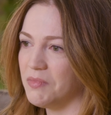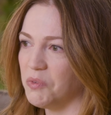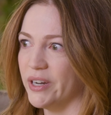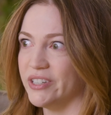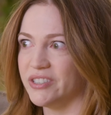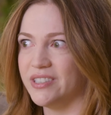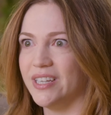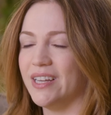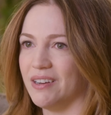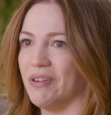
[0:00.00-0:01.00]
When you're
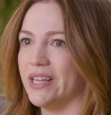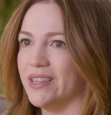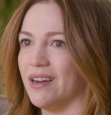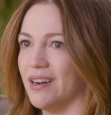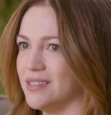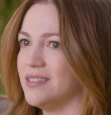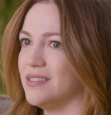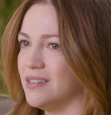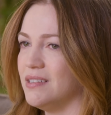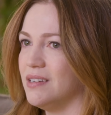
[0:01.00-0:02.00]
seeing it right there,
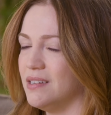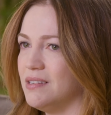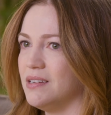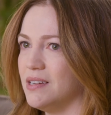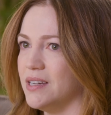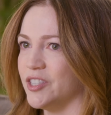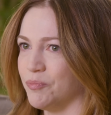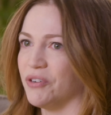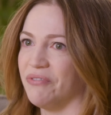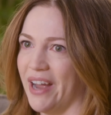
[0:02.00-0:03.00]
it's
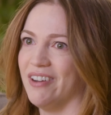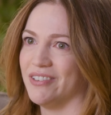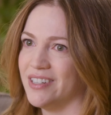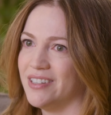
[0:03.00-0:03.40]
profound.